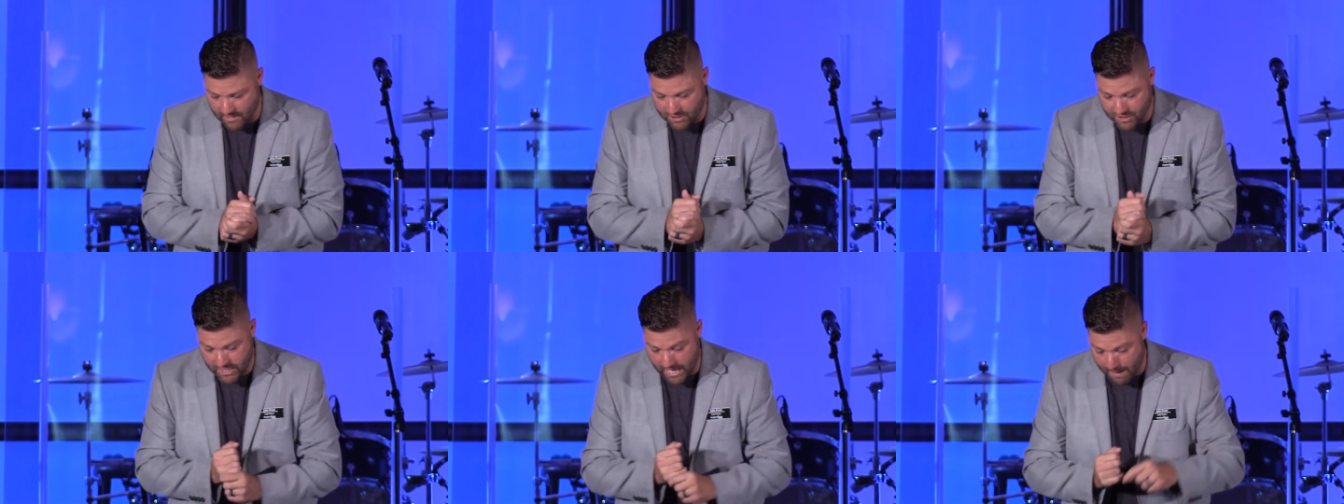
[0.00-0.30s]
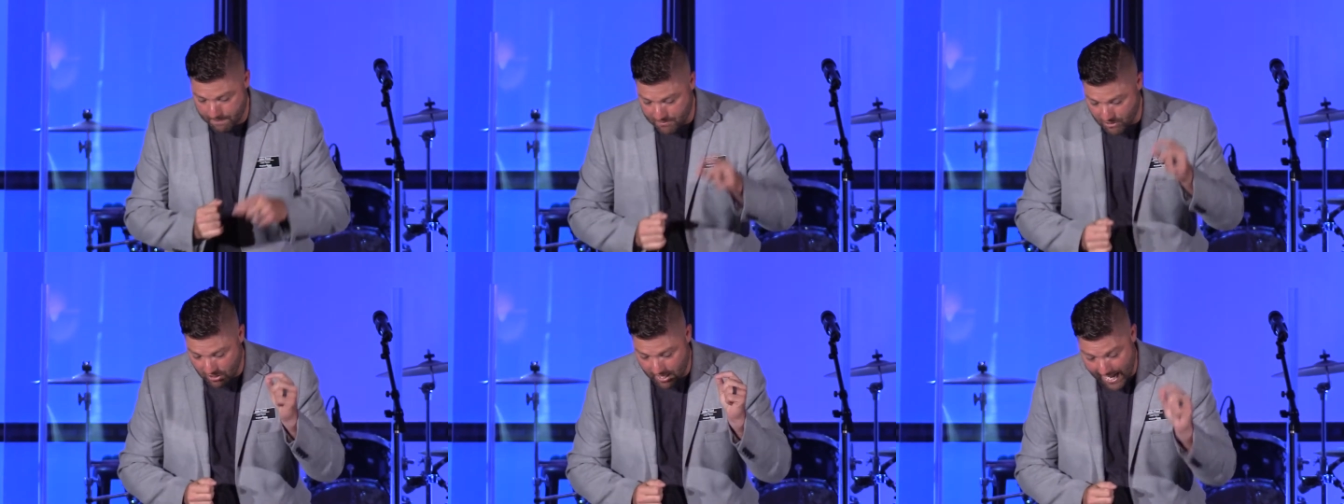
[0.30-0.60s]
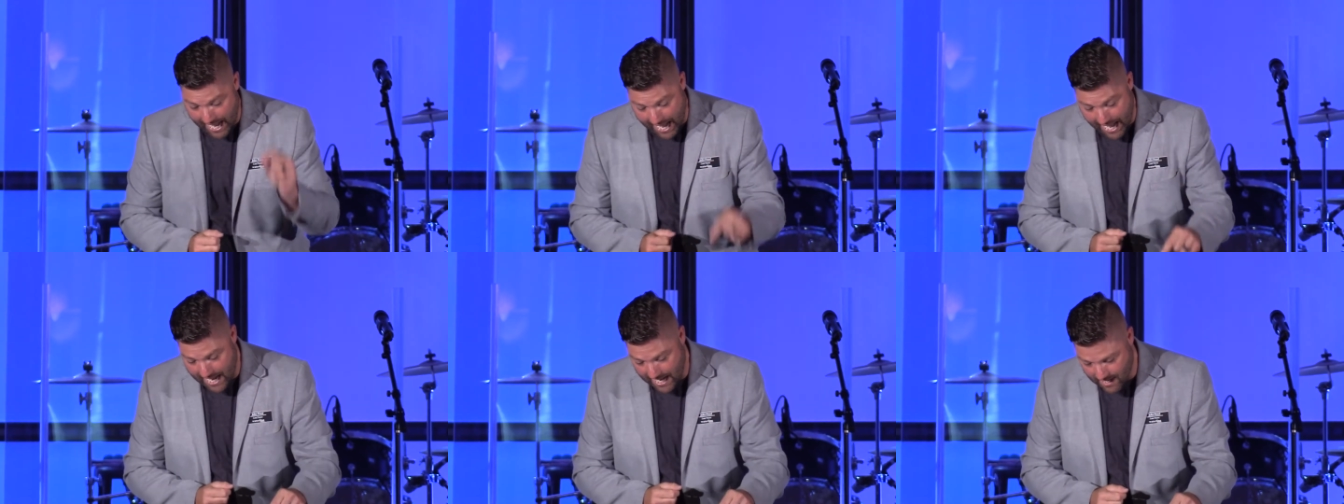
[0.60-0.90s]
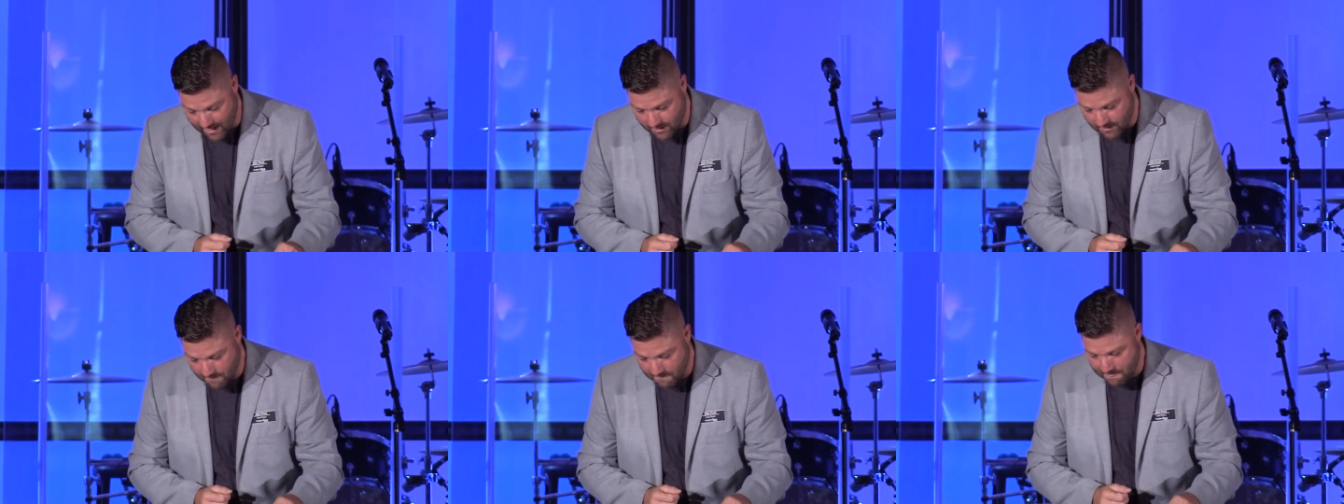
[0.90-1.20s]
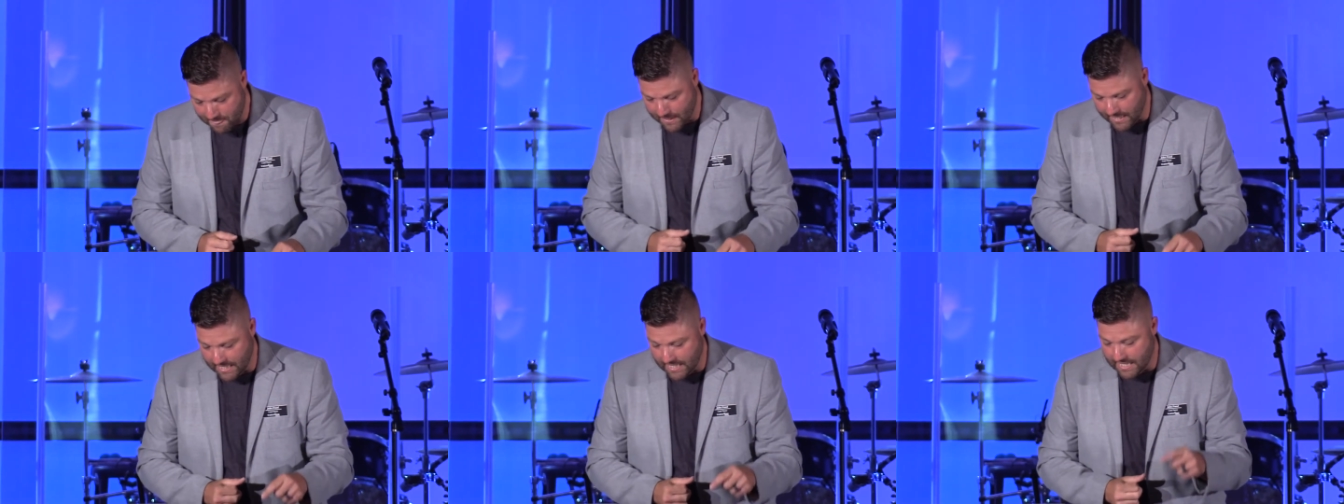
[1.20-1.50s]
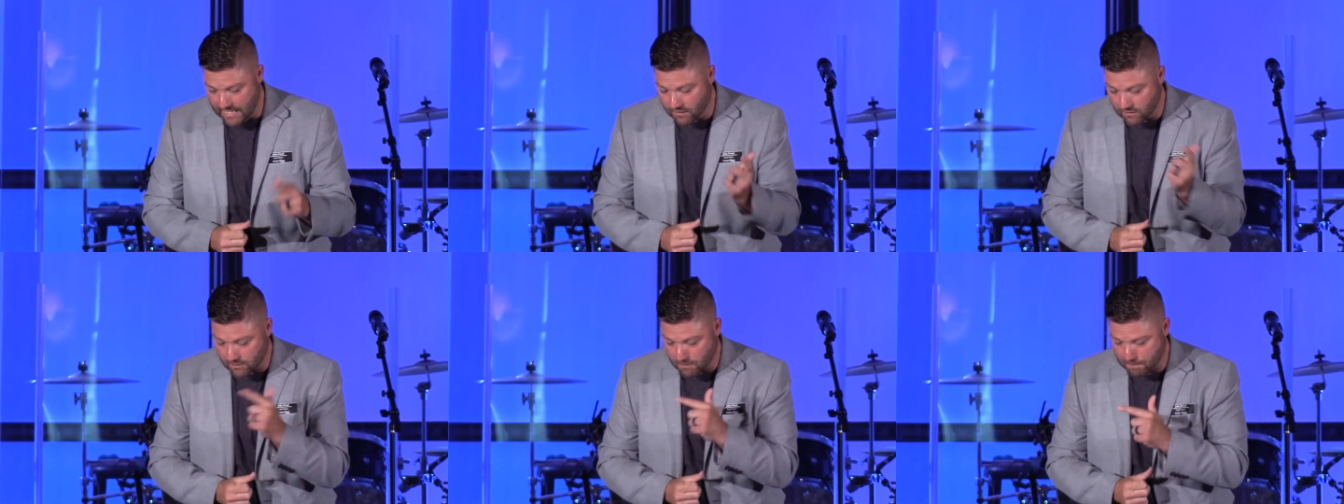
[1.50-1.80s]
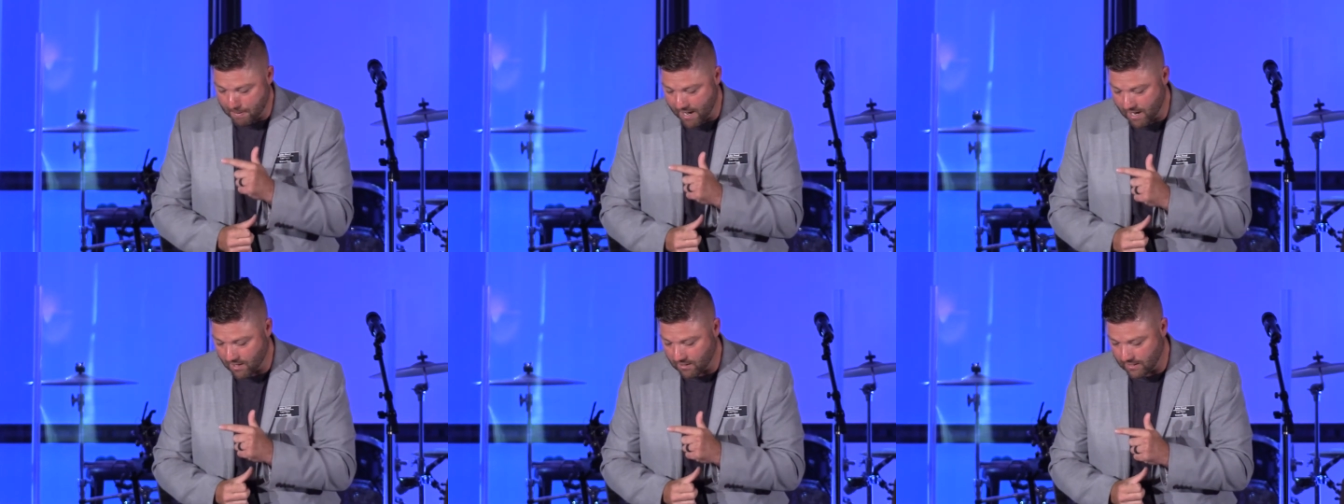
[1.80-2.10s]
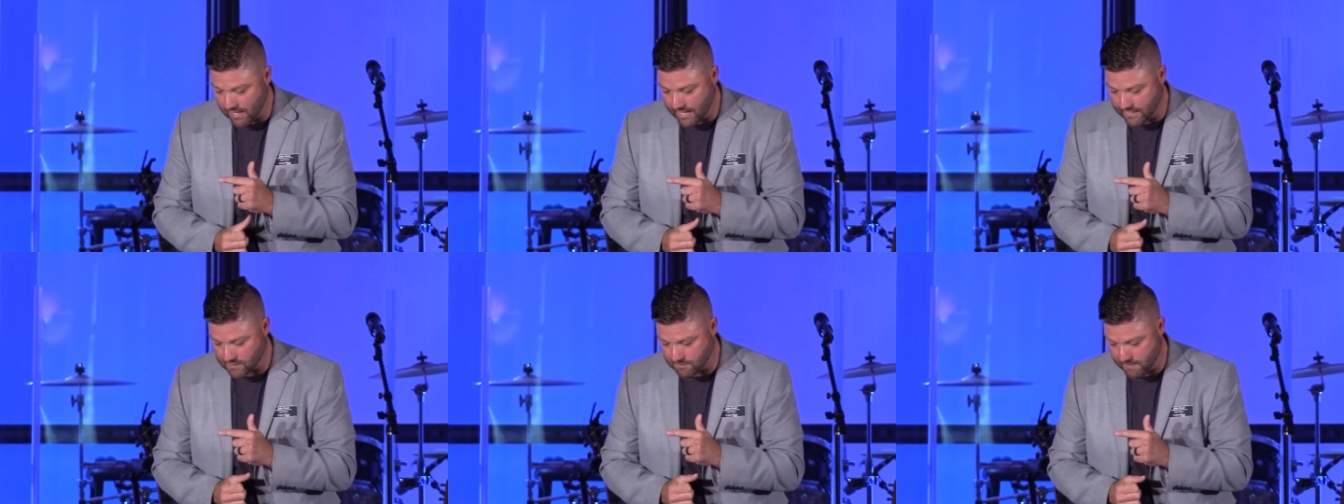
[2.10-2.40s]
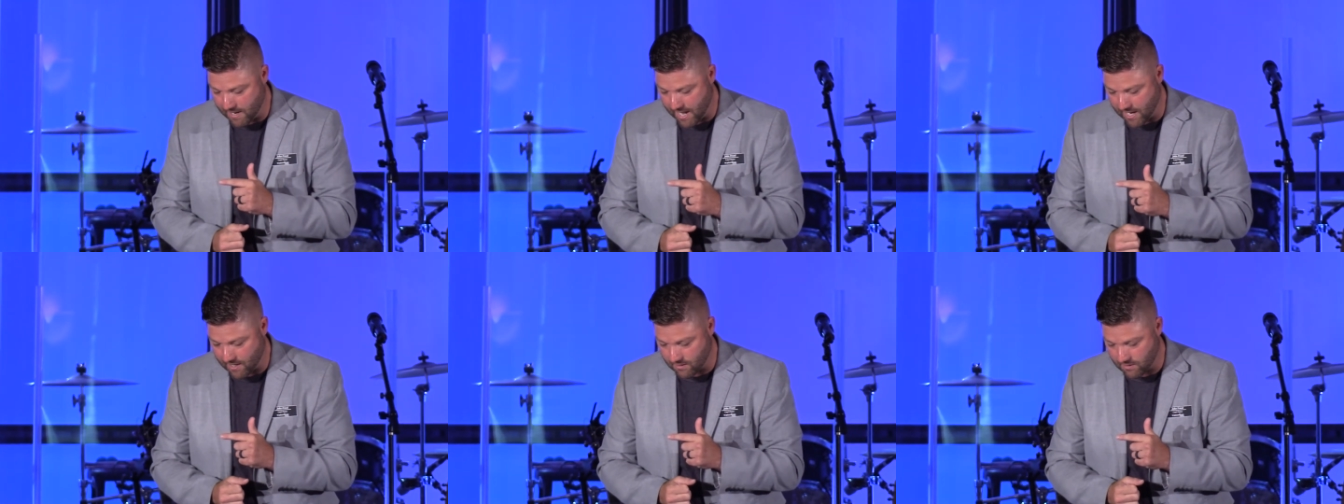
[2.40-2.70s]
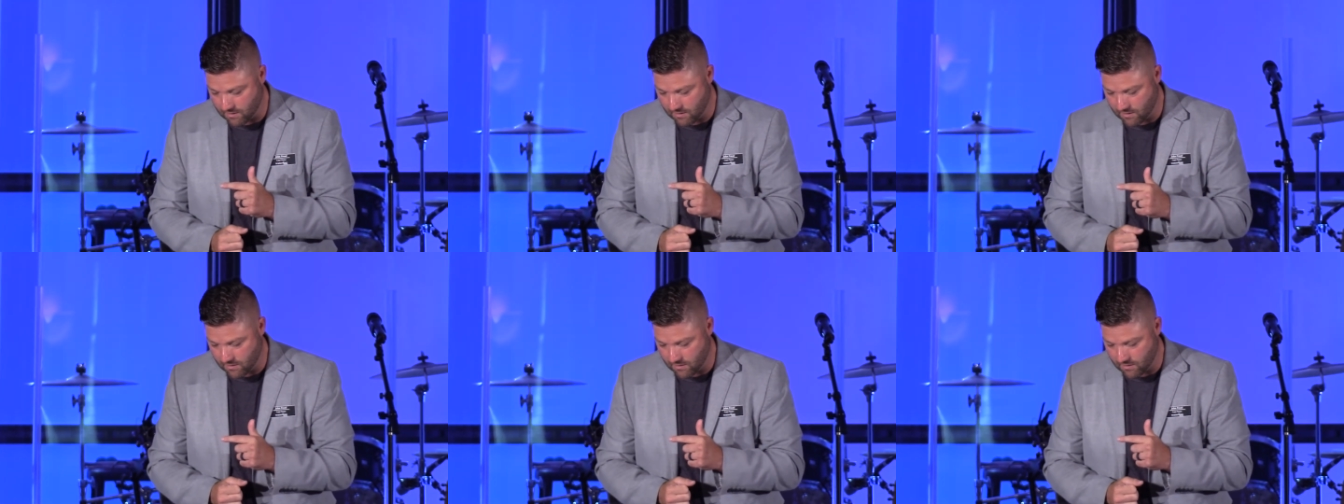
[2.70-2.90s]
In chapter 8, he healed a paralyzed man